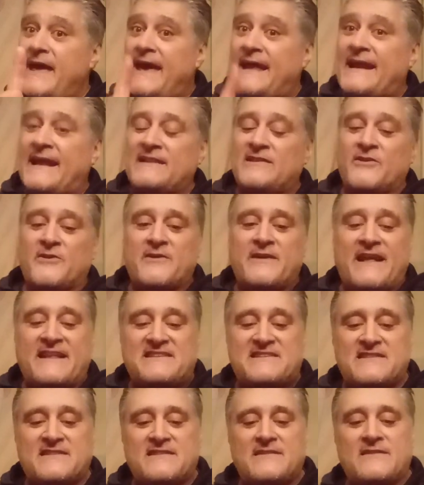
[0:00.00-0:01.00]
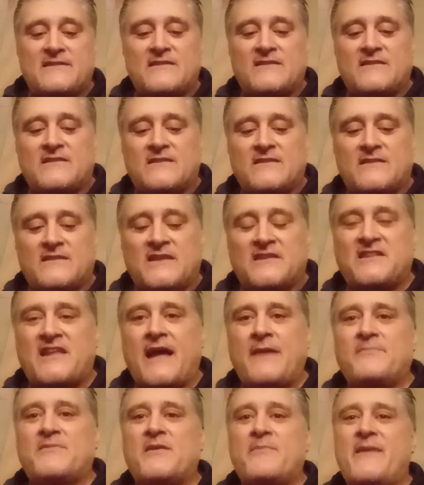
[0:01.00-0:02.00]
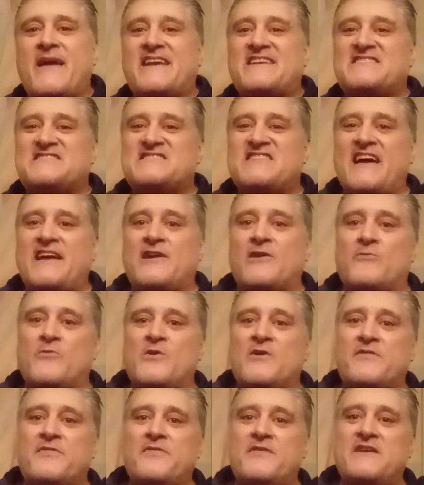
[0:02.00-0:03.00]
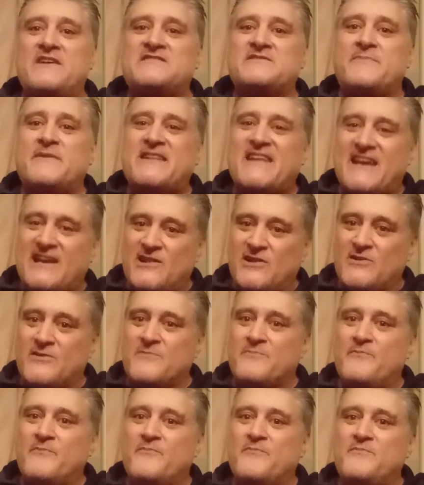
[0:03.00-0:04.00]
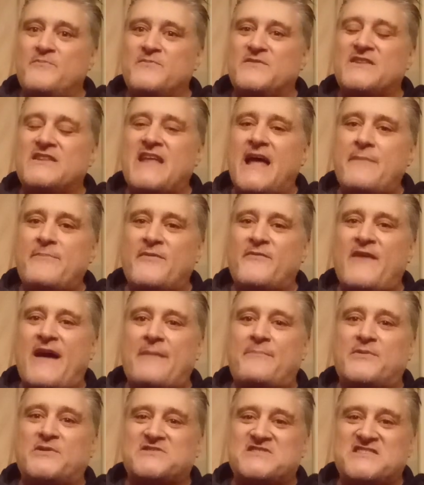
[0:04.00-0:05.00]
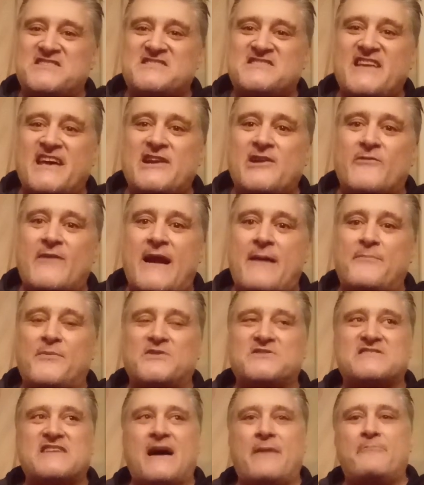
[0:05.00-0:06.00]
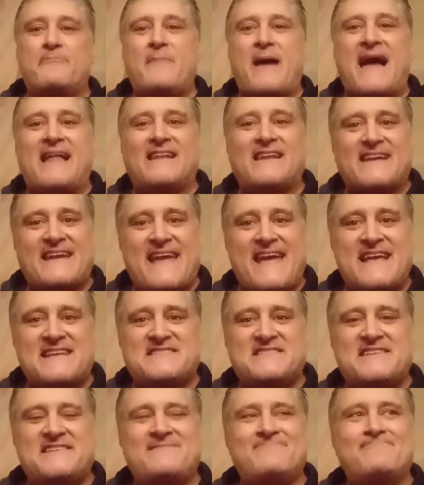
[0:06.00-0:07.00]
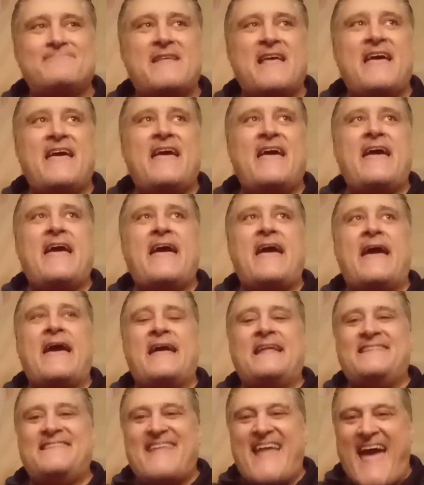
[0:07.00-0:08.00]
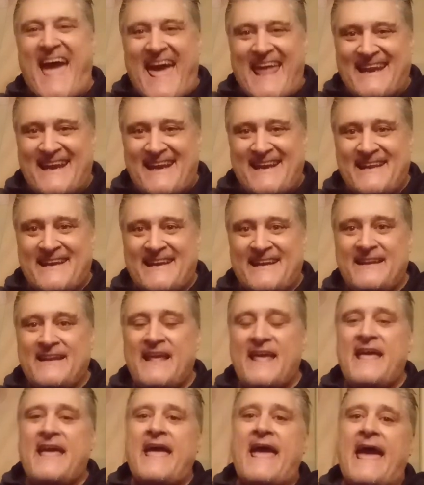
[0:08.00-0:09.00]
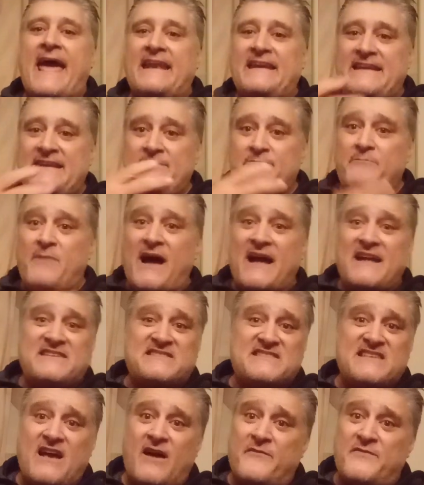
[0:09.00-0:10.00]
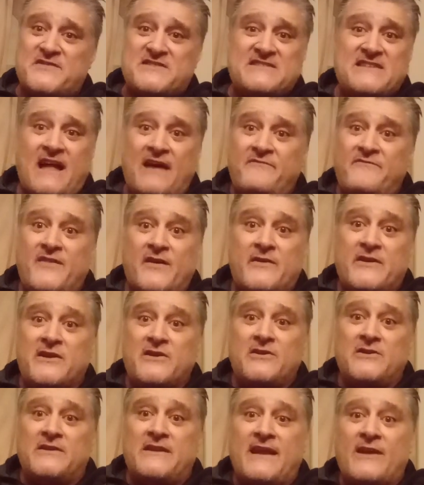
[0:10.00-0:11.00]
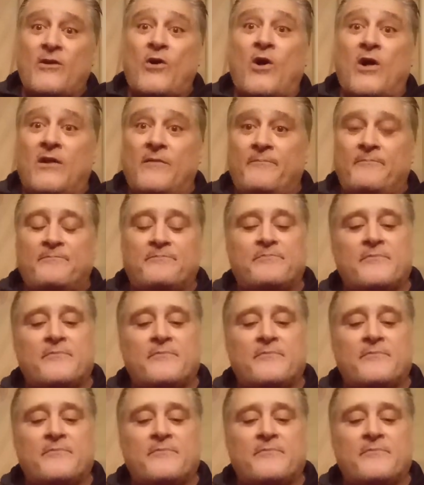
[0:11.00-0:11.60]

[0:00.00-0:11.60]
And I learned that the type to make cider with is a particular type of apple. It's a cider apple. It's got malic acid and tannin in it. And eaten by itself, it's not very good at all.